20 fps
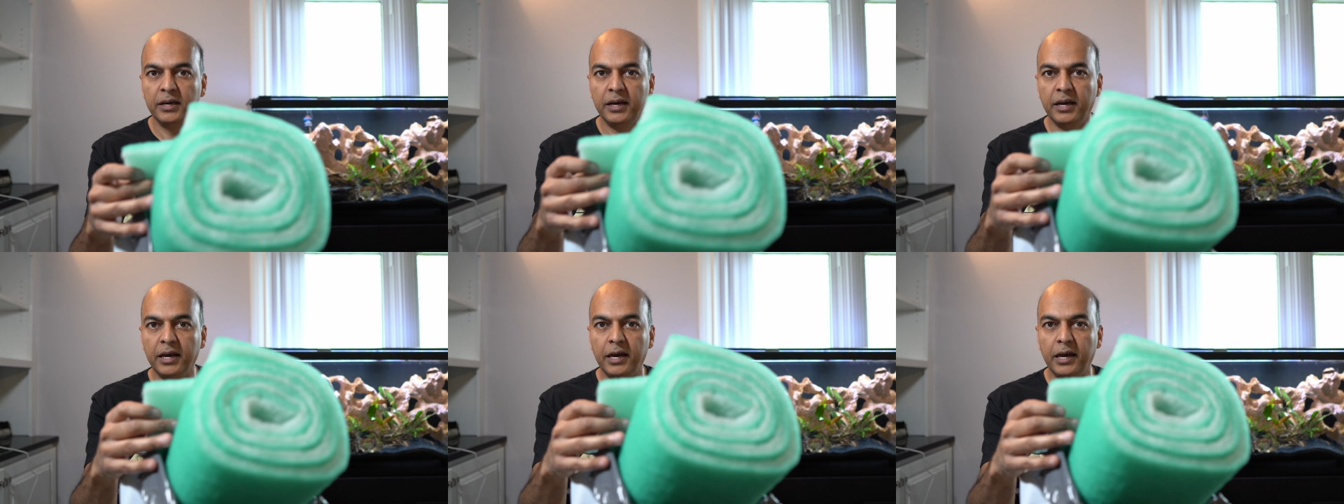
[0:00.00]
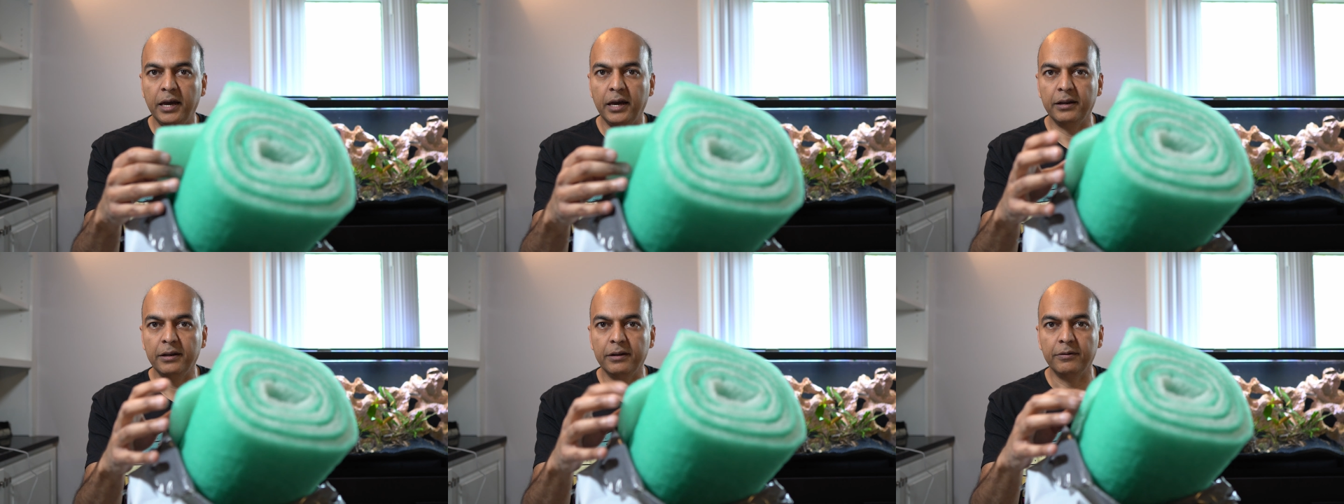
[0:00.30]

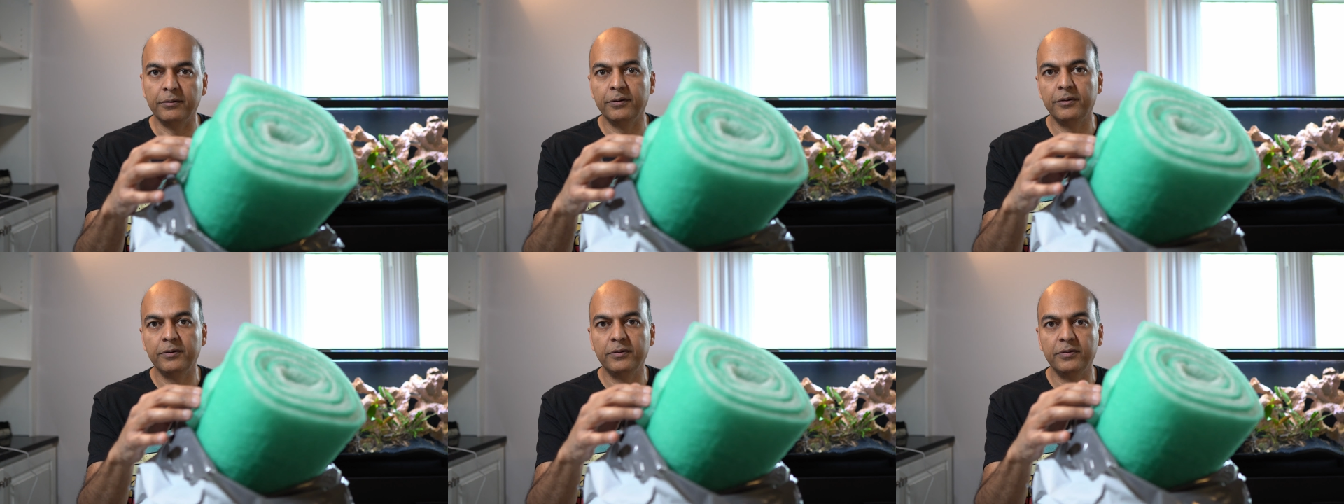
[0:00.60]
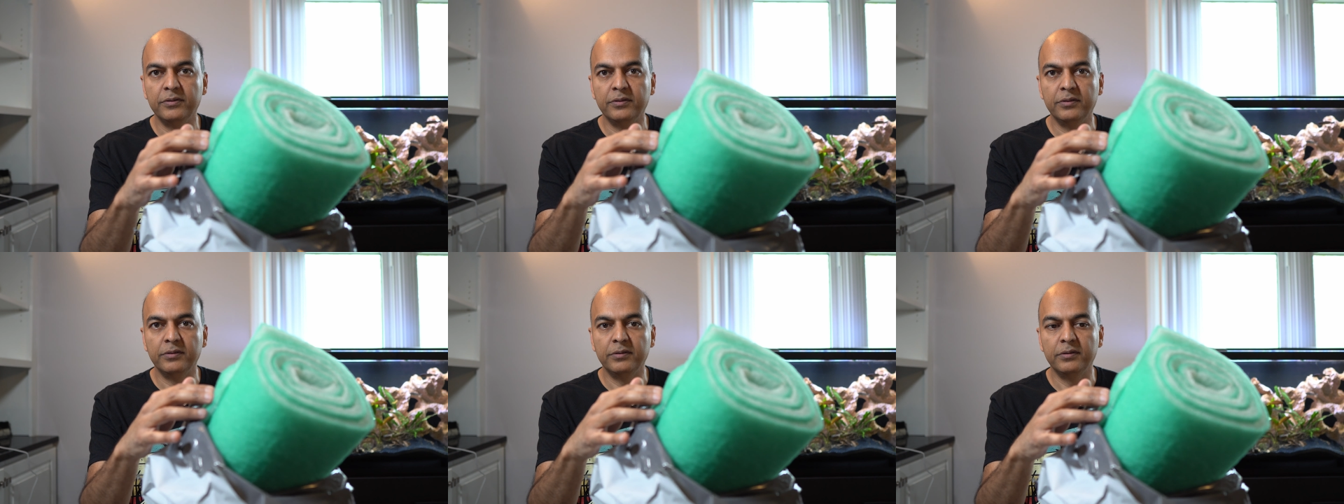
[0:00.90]
and
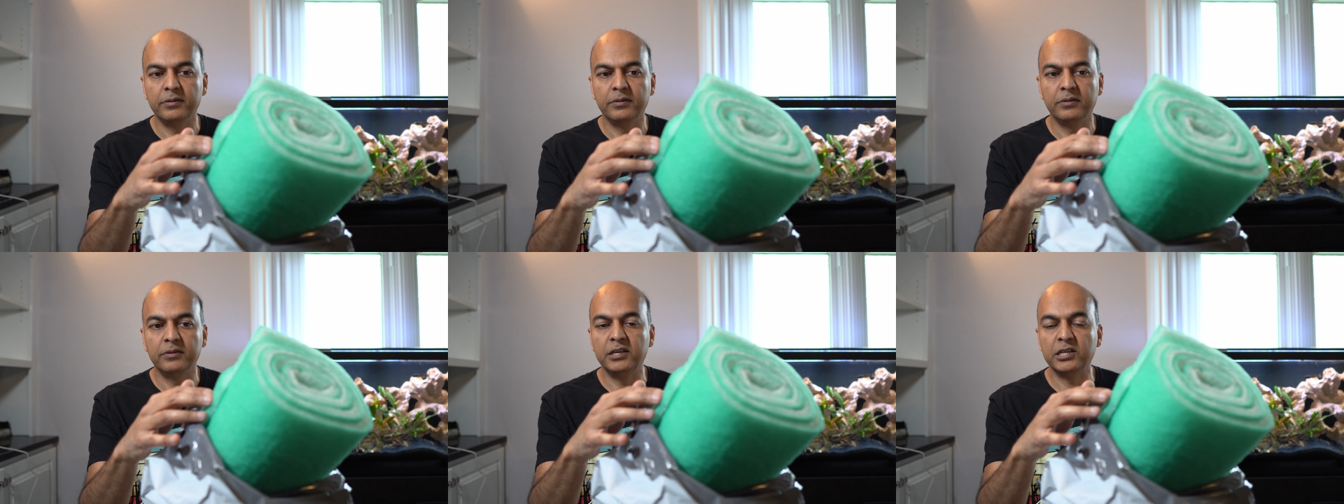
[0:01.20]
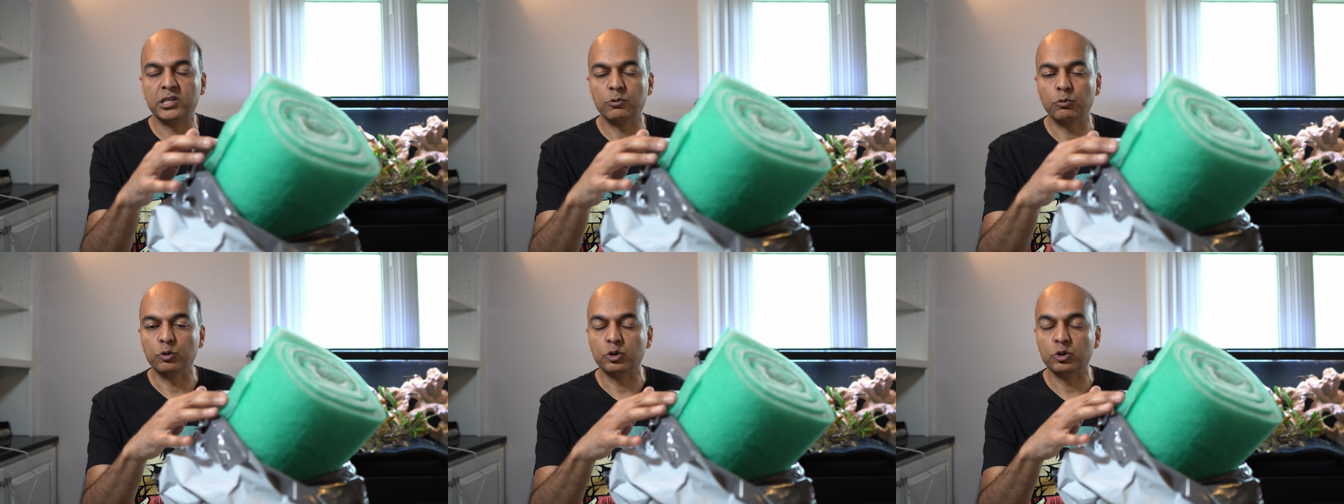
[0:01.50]

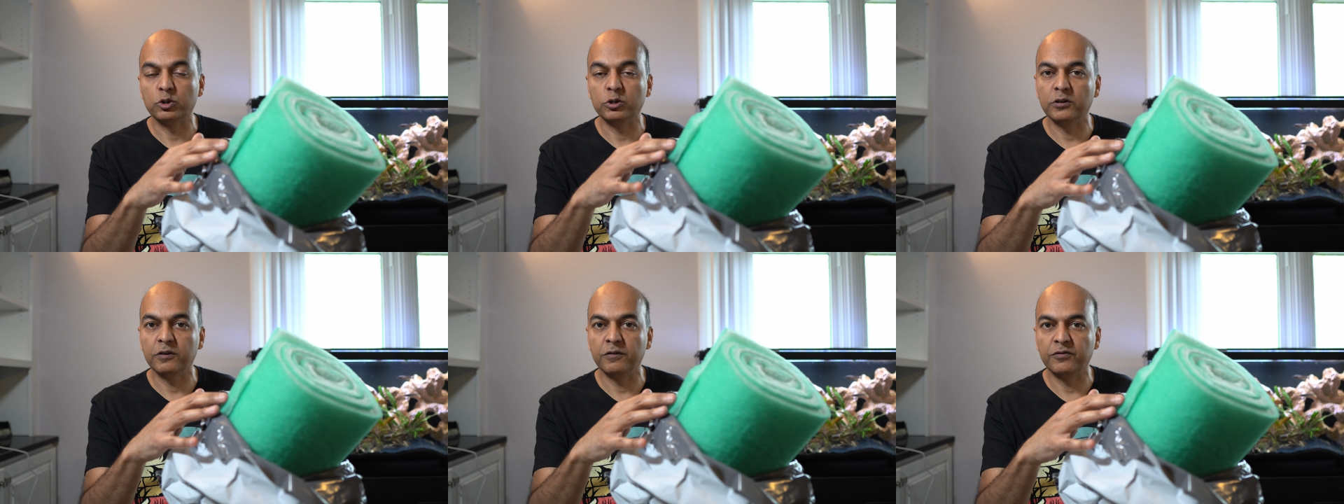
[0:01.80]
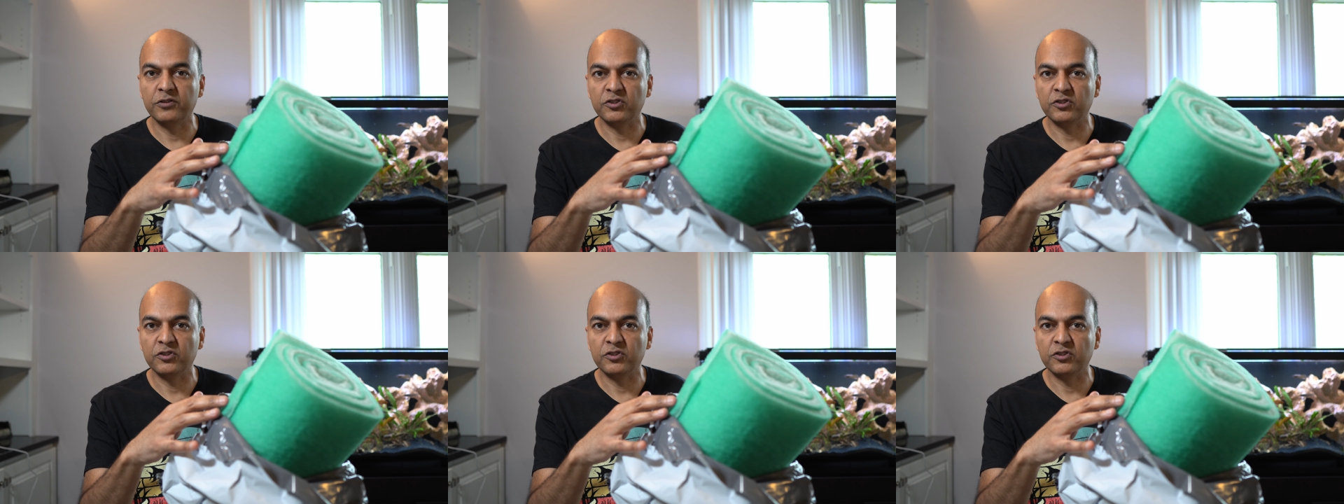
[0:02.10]
this will serve the